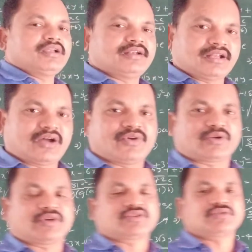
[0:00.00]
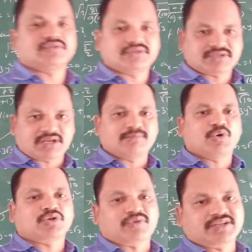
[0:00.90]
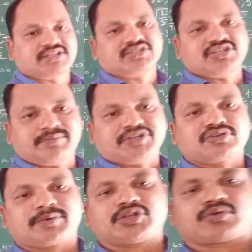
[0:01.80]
Now we are going to some more questions depends upon the